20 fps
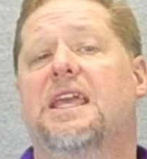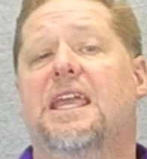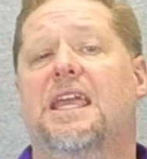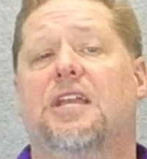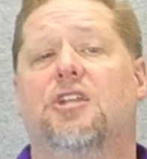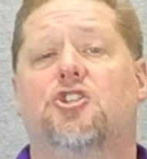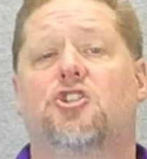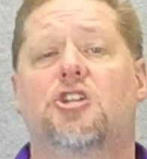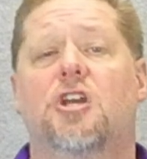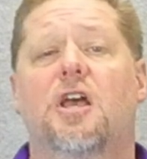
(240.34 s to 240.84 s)

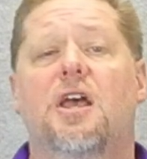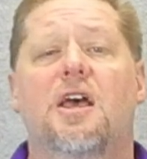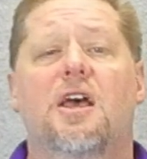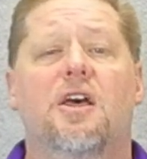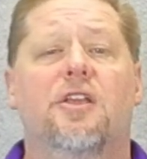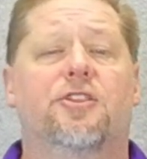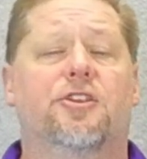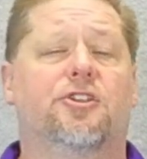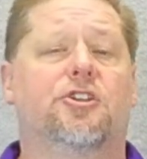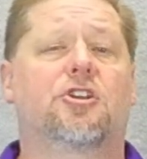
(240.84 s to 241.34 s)
each.
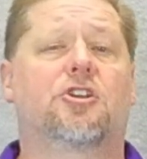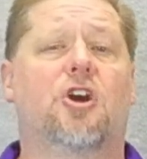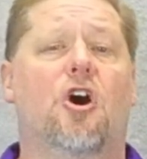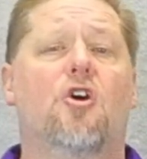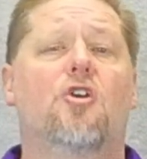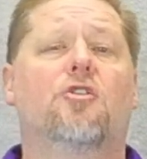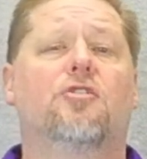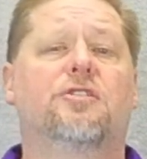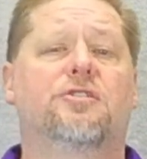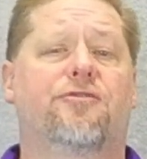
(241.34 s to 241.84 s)
The
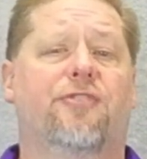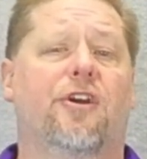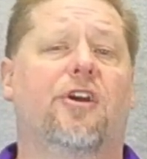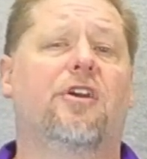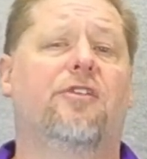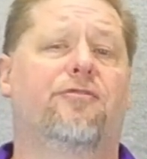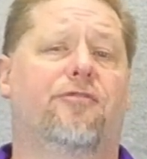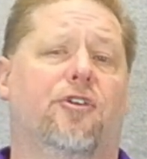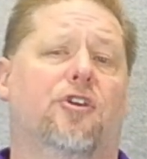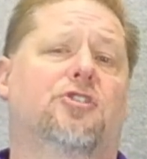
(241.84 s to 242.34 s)
decoder is
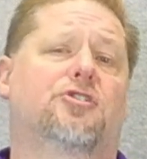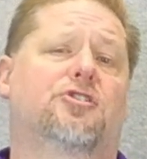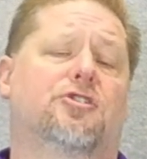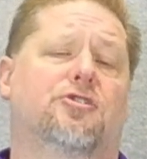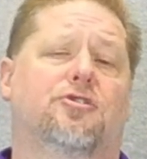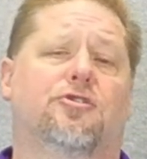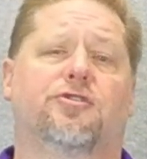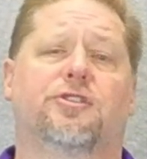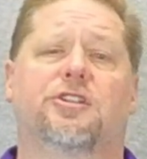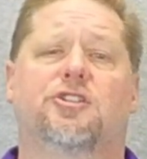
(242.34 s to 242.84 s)
very
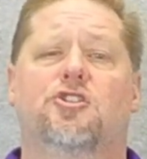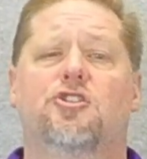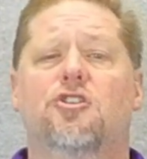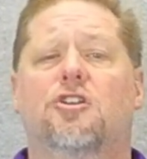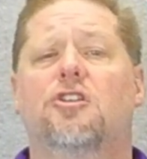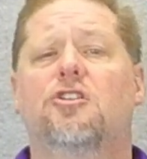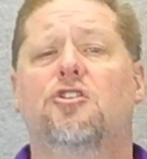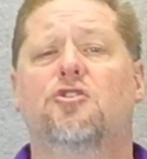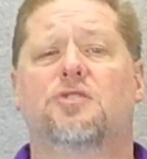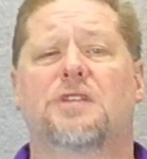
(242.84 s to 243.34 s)
versatile that you
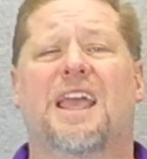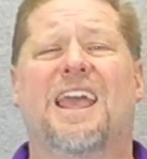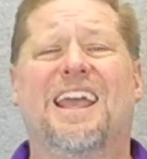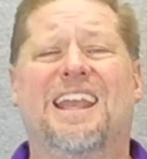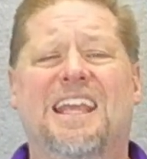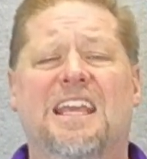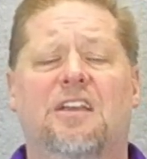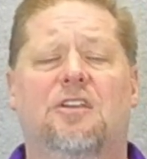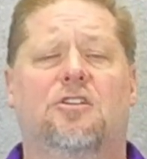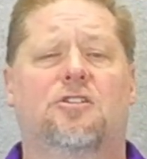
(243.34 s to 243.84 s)
can use
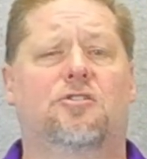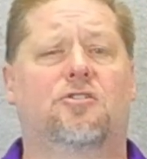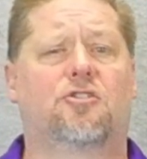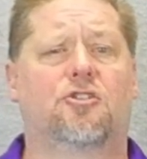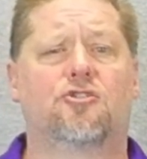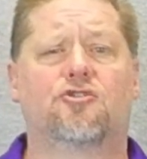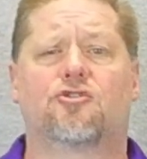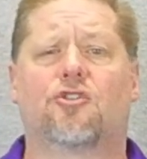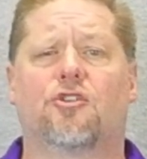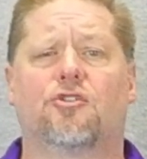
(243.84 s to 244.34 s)
any
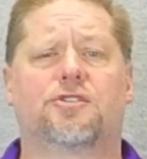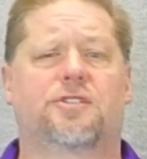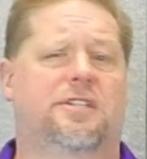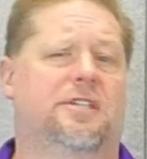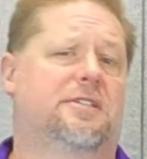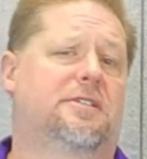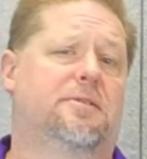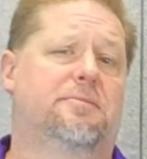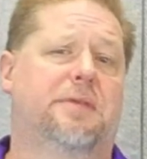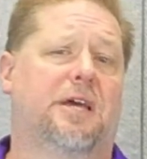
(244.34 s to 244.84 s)
control
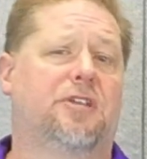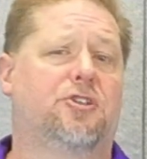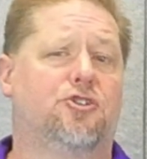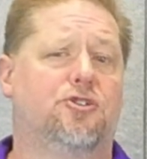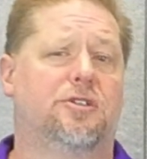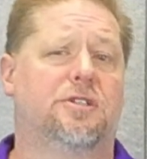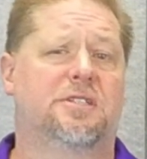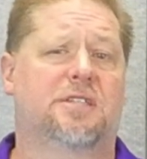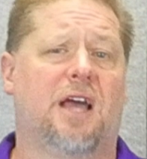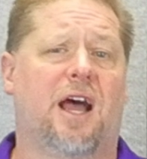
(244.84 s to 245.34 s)
system that
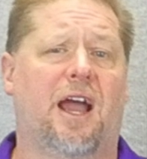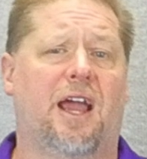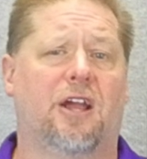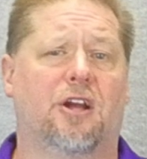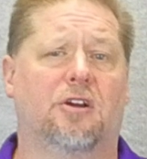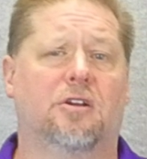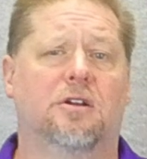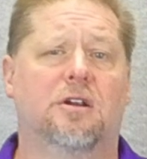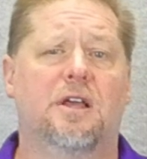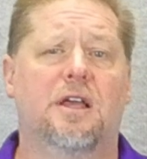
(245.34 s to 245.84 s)
you
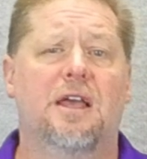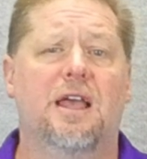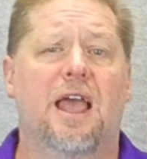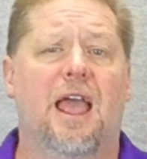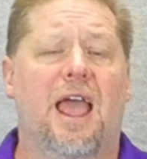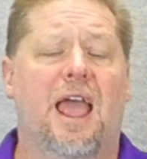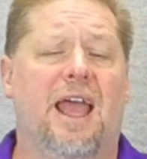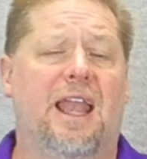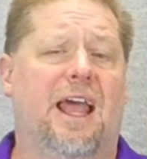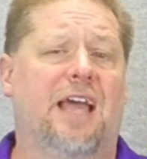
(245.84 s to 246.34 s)
desire.
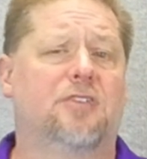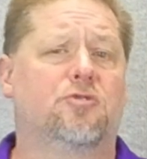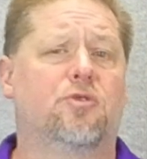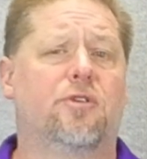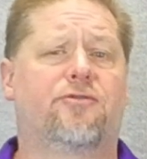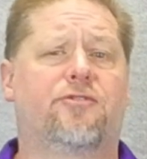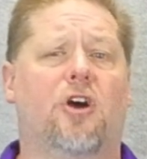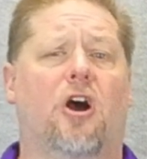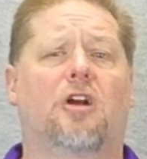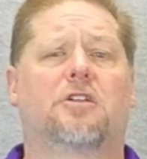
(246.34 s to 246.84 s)
And as
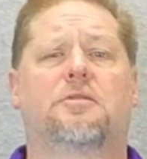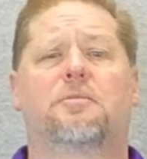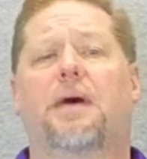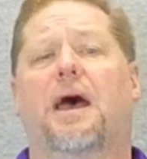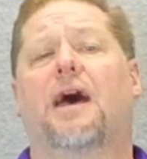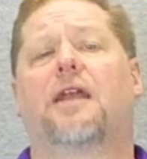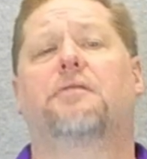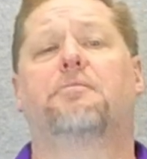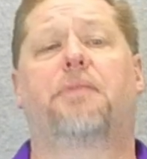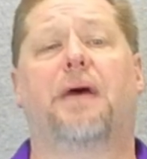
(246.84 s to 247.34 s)
we've talked
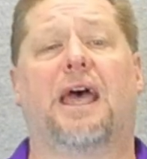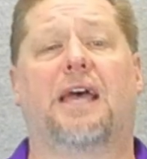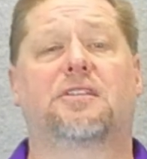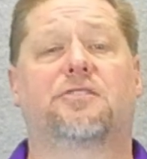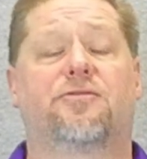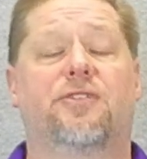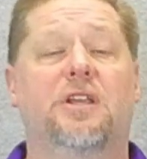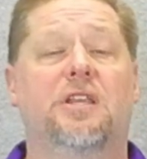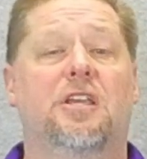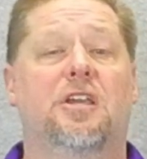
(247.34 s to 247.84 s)
about in
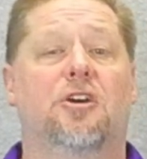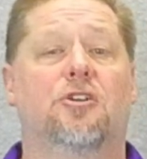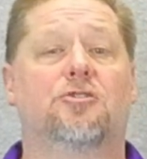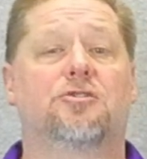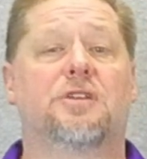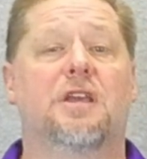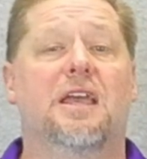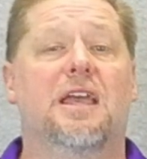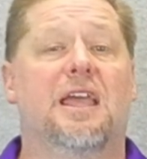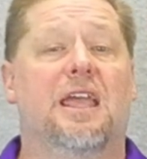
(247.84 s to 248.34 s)
past
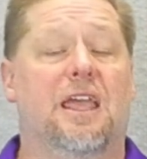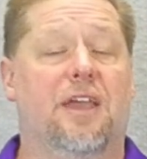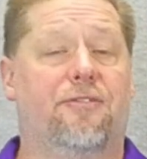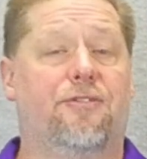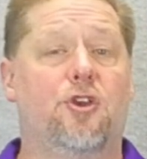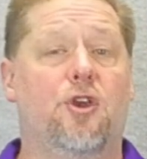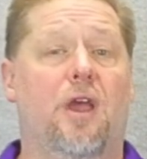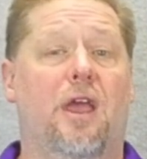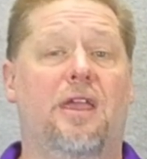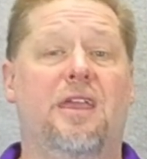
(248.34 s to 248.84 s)
videos,
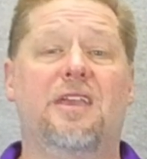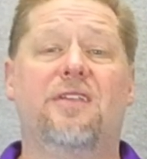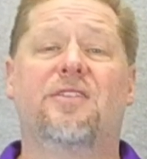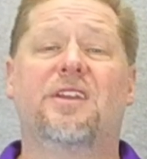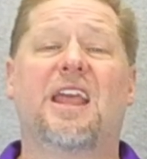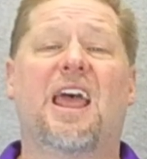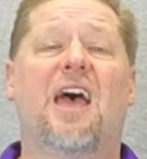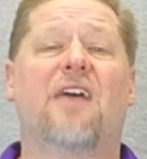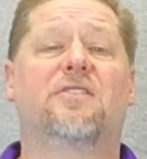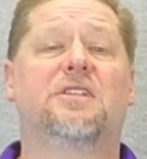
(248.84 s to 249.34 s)
if you
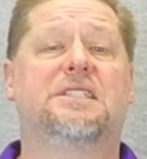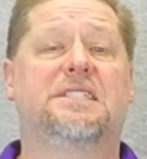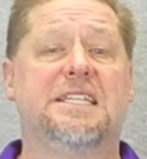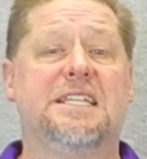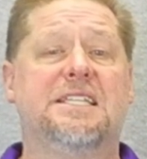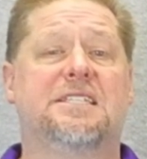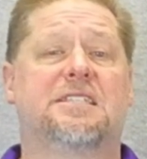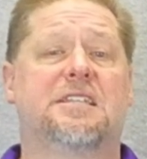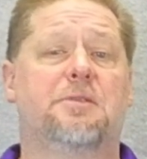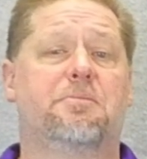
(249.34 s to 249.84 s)
even have a
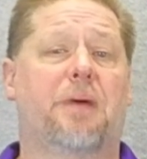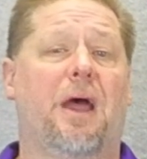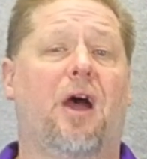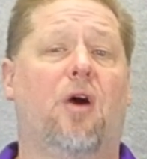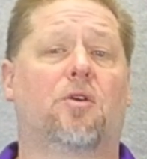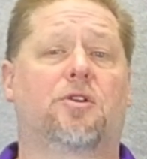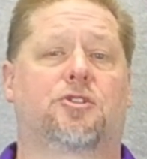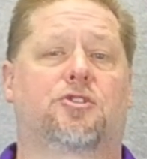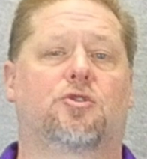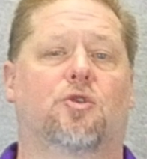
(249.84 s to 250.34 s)
DC
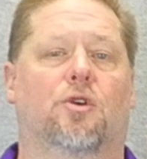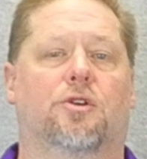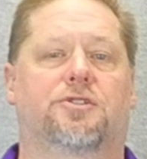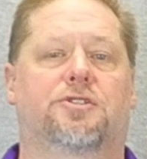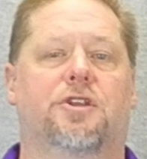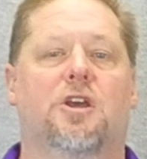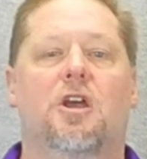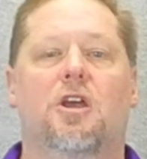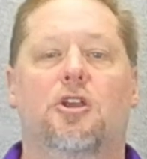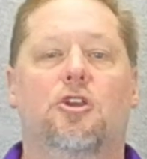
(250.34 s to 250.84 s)
power
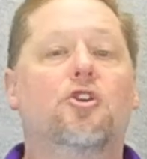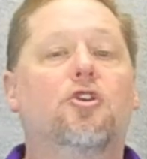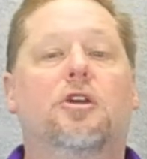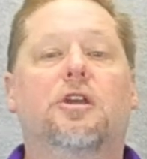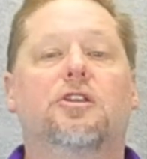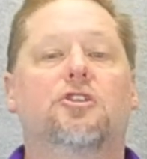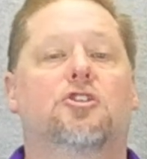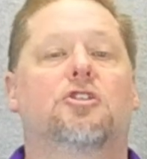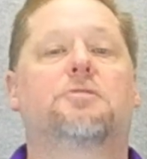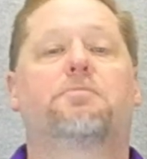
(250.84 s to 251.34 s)
source, you
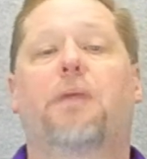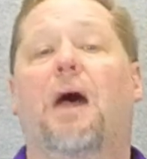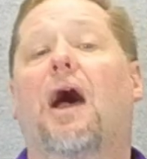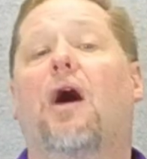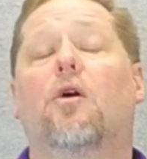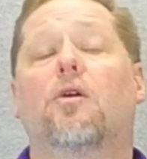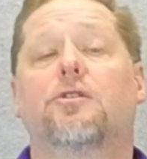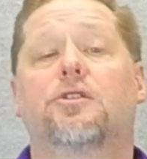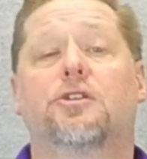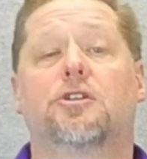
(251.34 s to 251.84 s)
can just
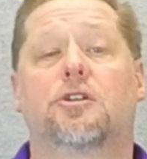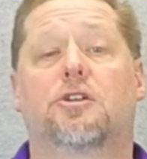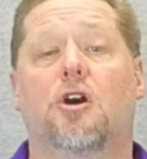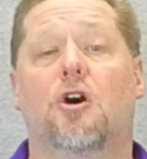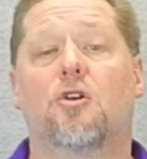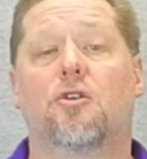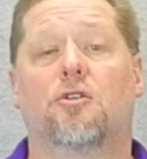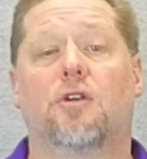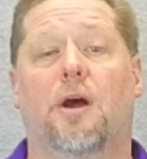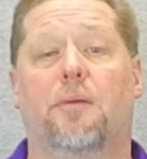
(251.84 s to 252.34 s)
power the
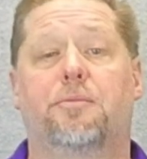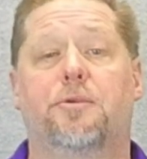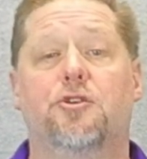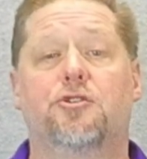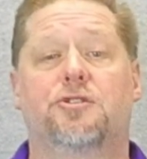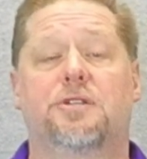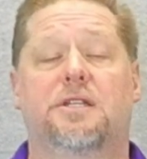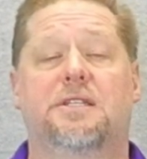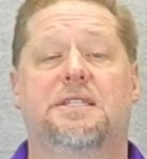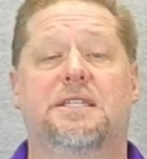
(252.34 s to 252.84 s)
decoder up
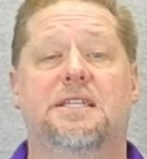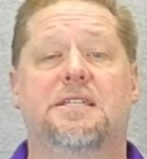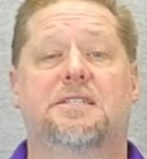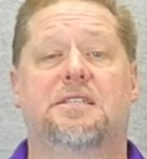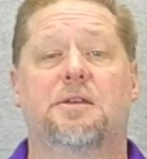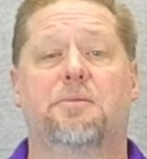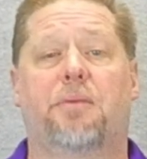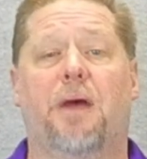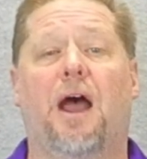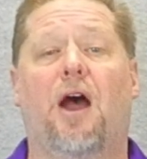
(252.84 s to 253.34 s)
using
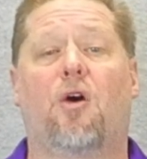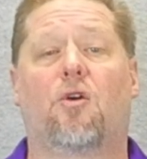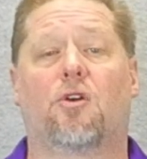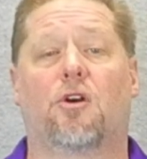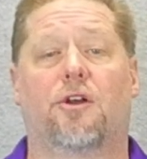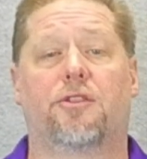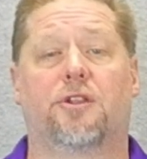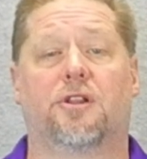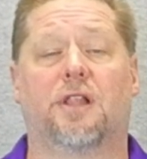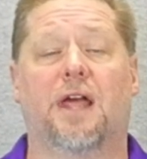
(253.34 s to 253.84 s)
DC power
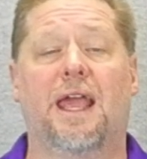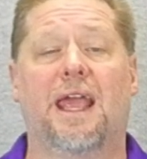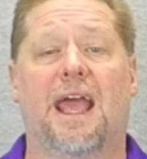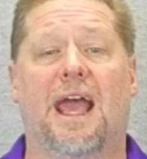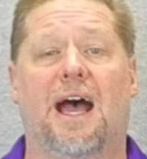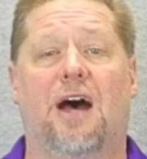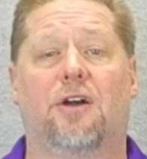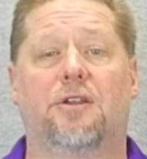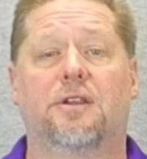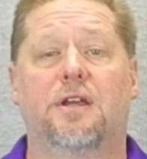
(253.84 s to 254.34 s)
on the
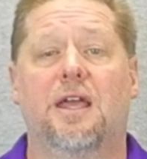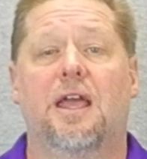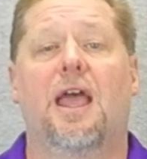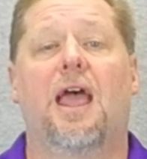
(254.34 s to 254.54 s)
layout